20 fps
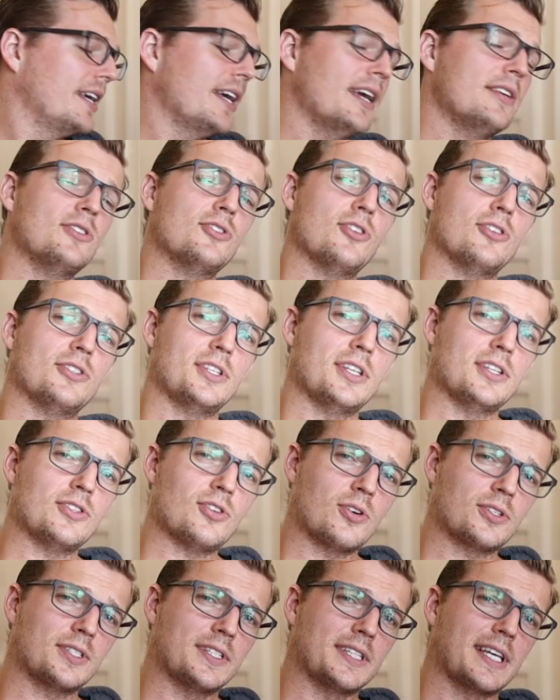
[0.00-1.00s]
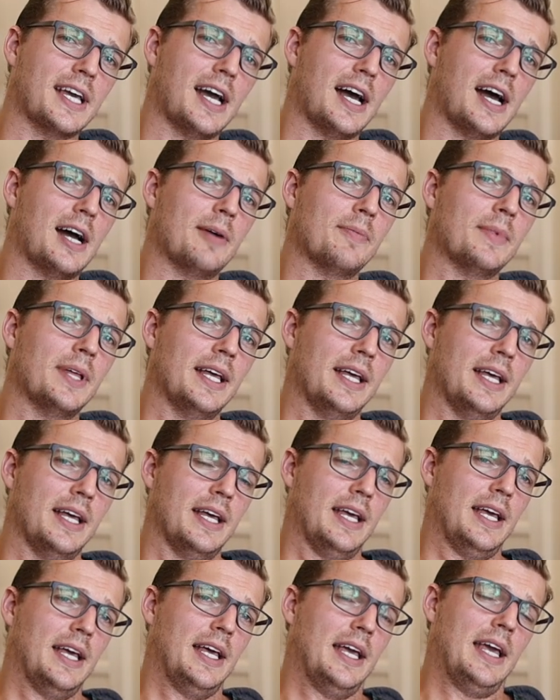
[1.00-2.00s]
Introducing your dog to the car
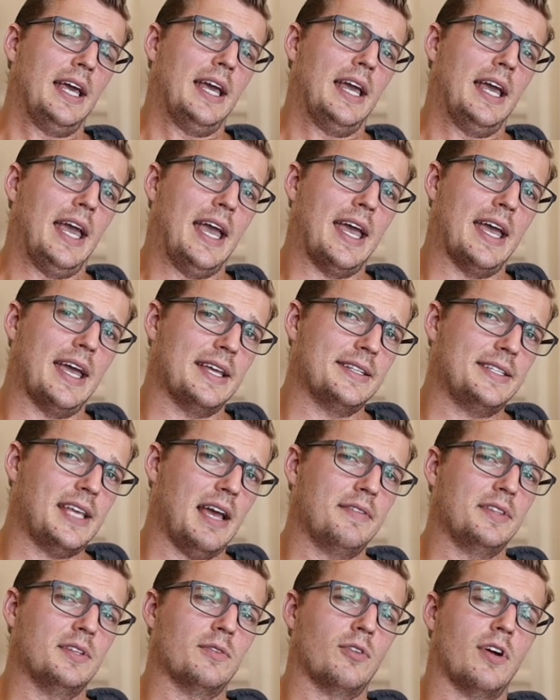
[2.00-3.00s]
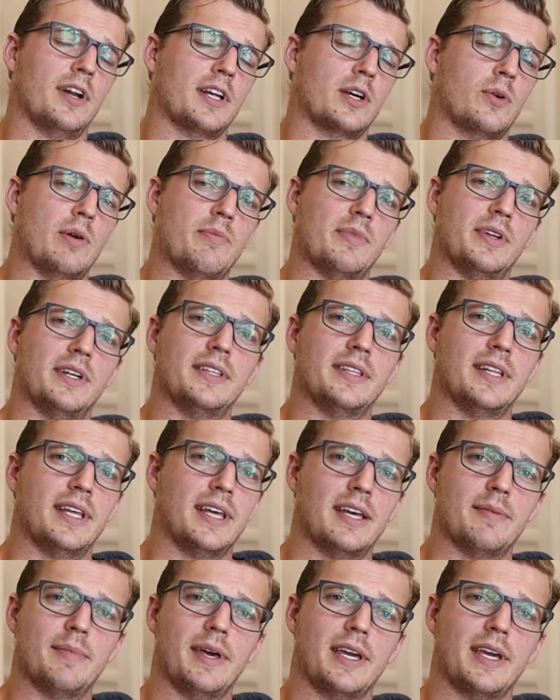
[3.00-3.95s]
and having the right equipment in there,